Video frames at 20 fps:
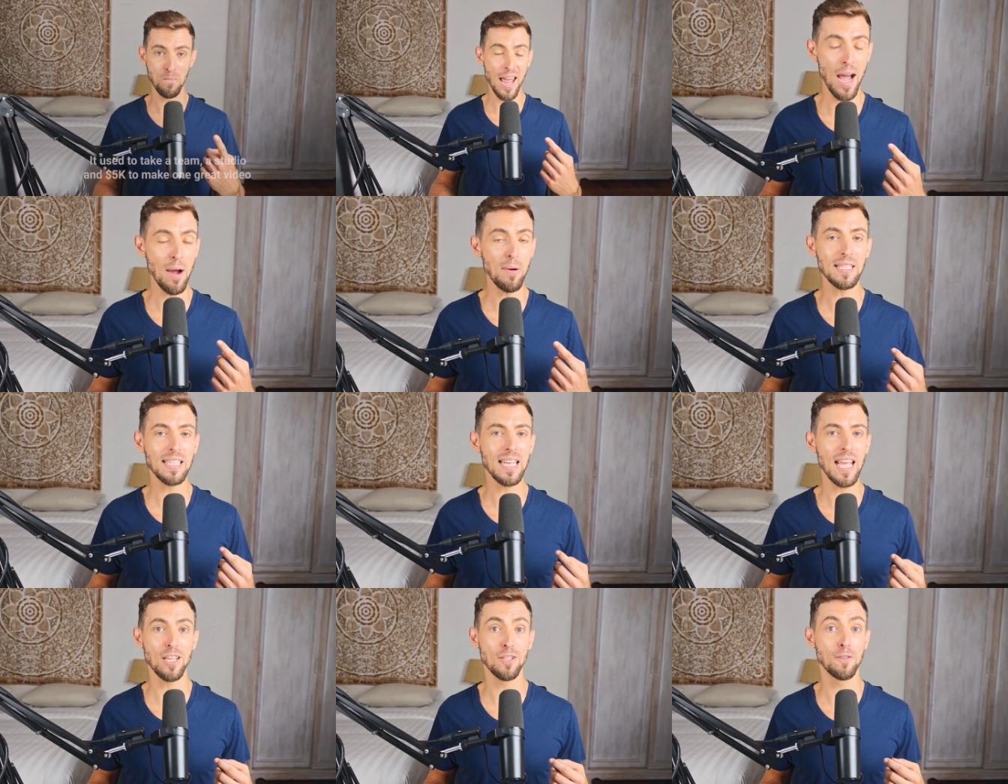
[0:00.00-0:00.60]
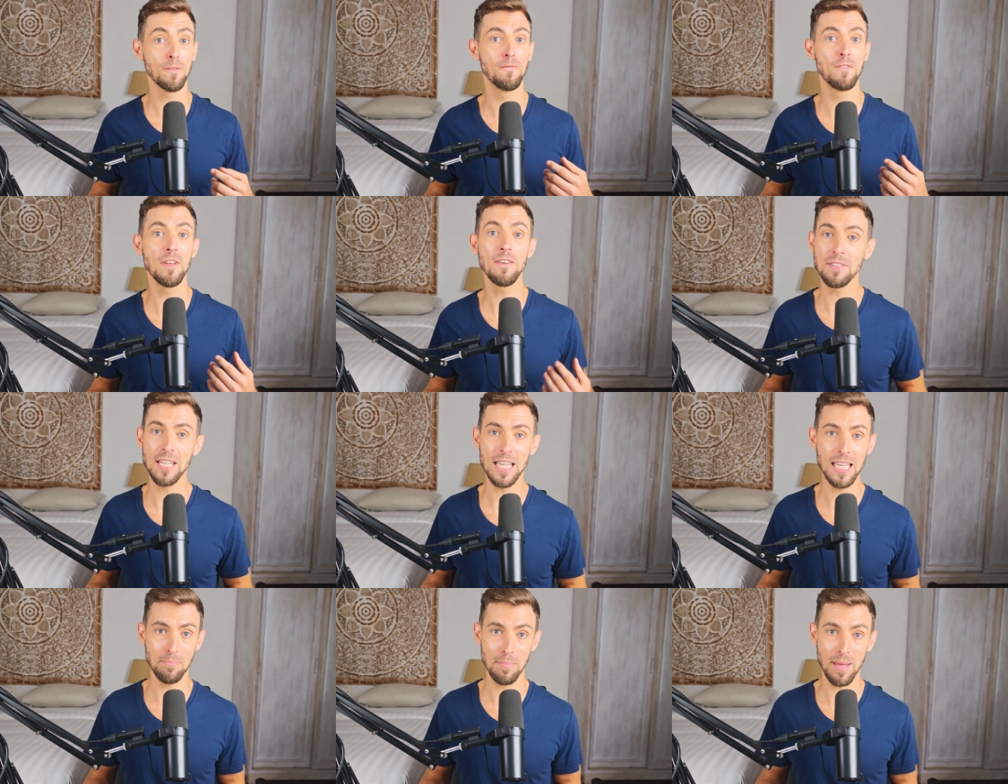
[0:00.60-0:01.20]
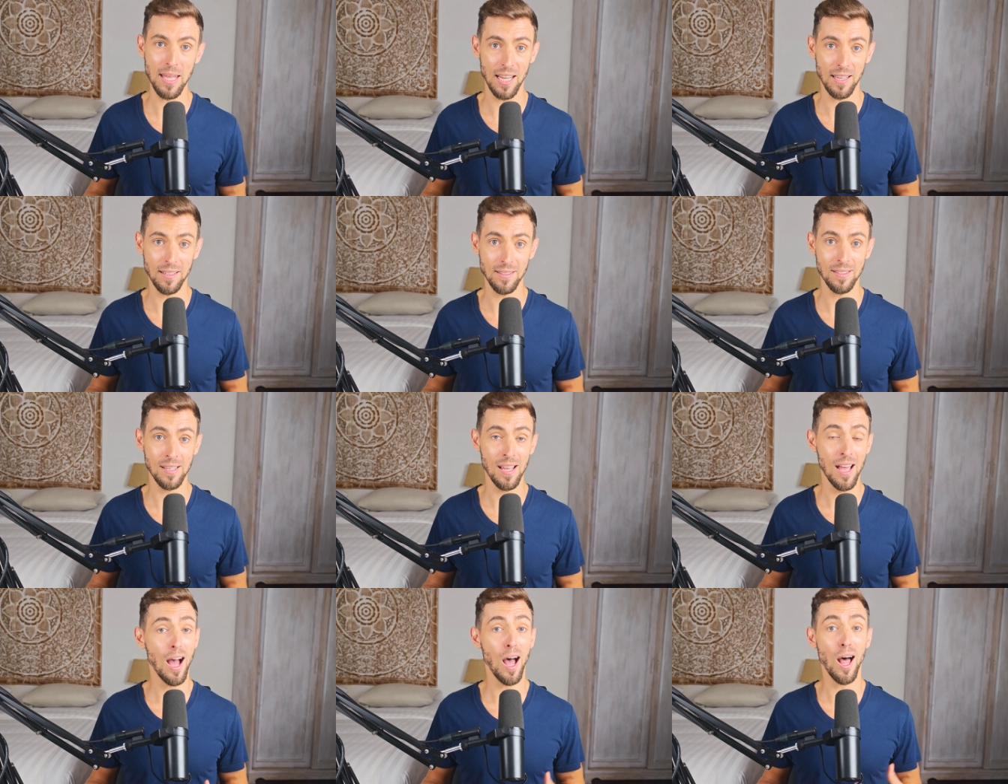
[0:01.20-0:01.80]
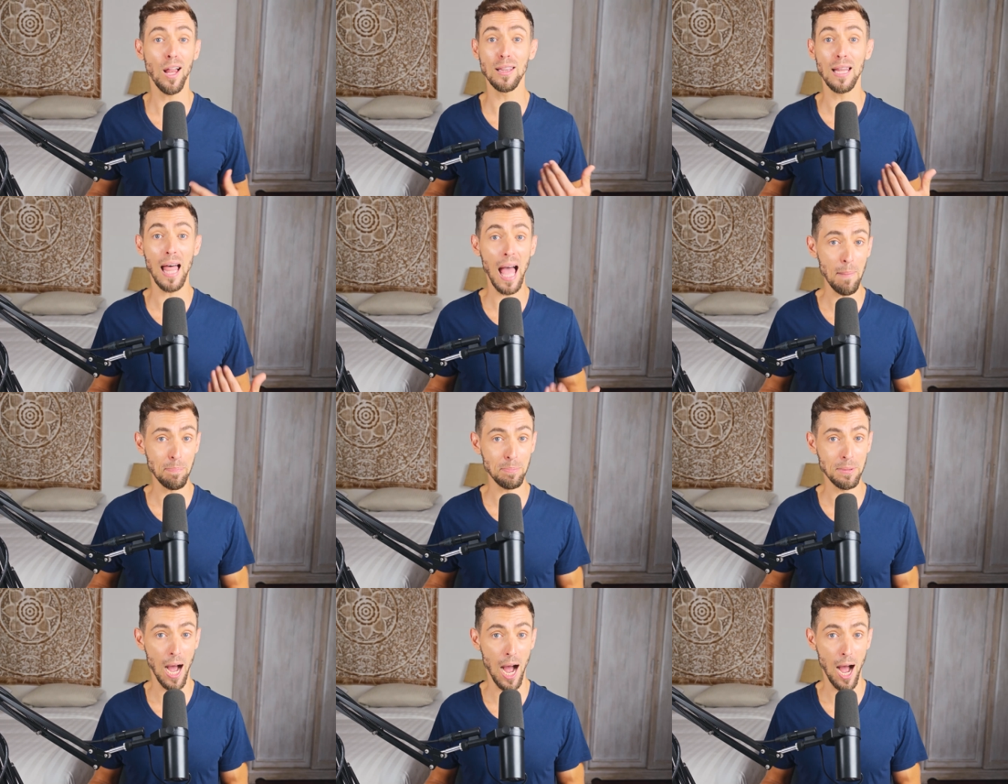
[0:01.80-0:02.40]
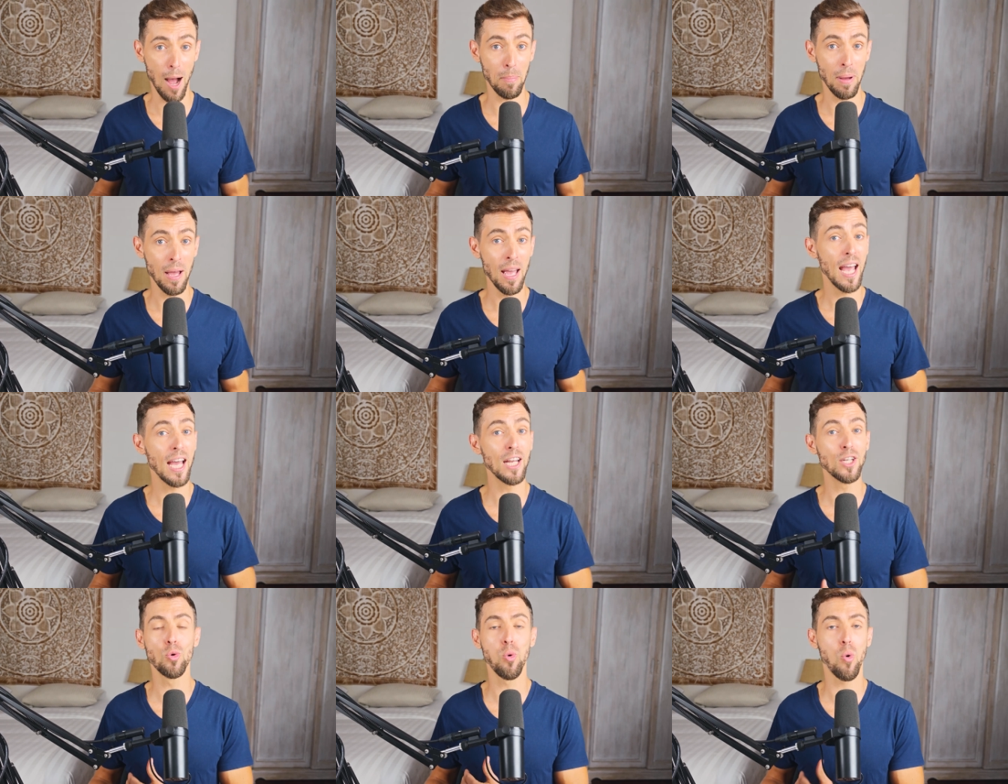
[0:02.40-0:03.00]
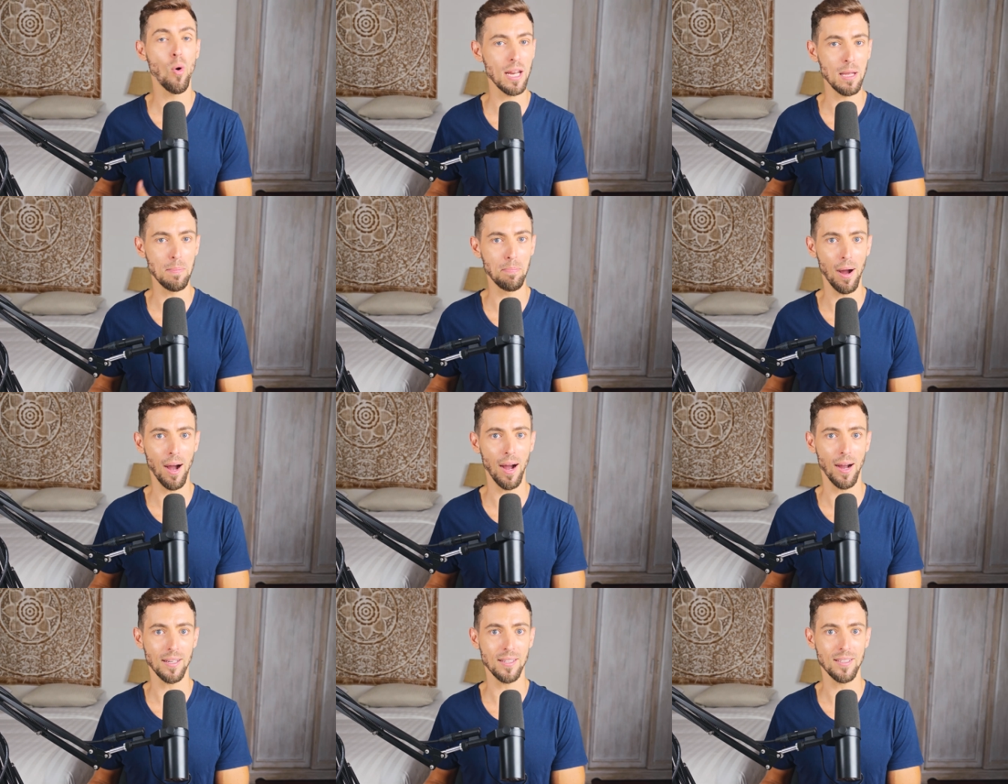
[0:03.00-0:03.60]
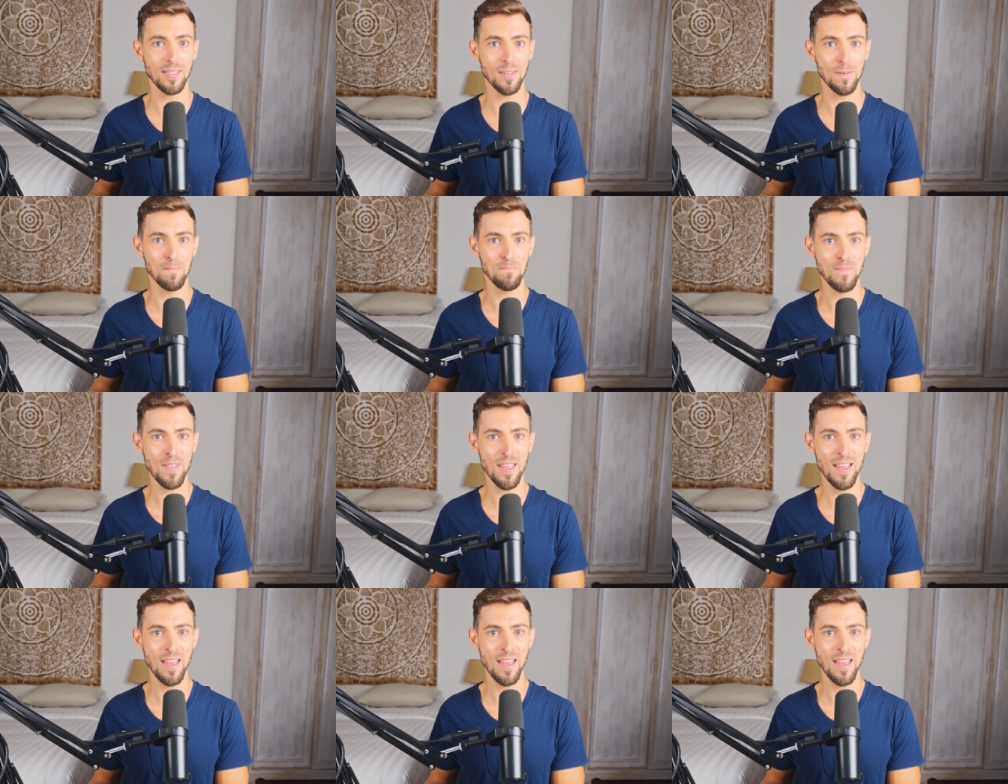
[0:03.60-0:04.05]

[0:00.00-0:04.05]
Now it takes 15 minutes, a laptop, and 20 bucks.